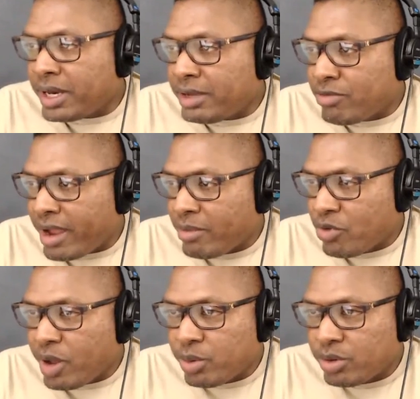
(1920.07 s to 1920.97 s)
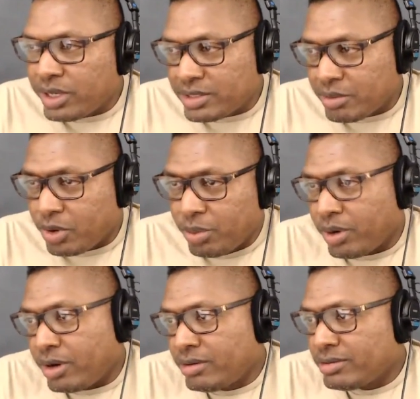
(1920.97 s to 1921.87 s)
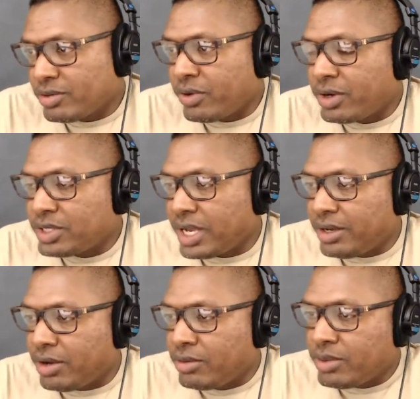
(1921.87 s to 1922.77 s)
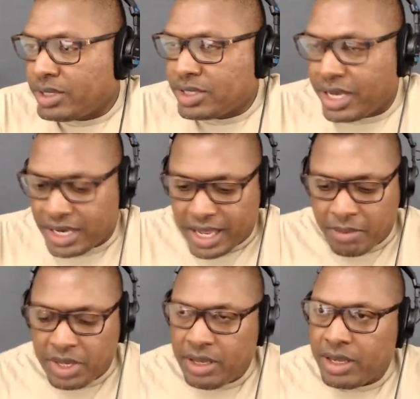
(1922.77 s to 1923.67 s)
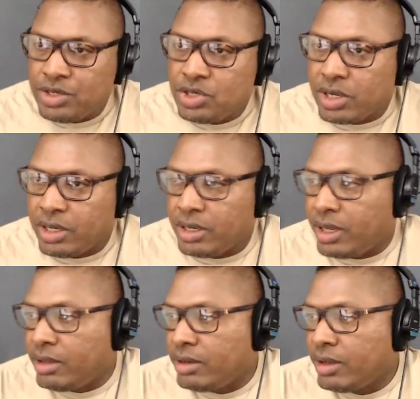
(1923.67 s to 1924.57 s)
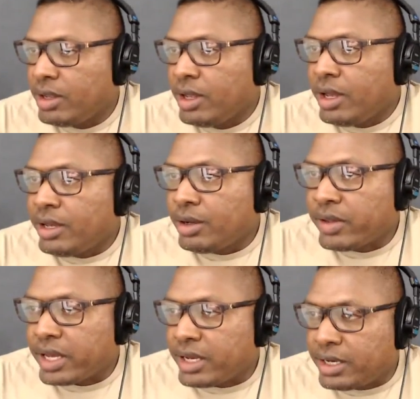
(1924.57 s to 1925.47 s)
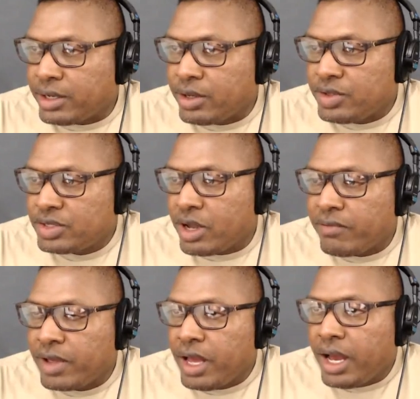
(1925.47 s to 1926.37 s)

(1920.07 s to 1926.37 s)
Ram Rebel is a Mopar, so far as I know. It's got a Hemi engine in it and all that kind of good stuff.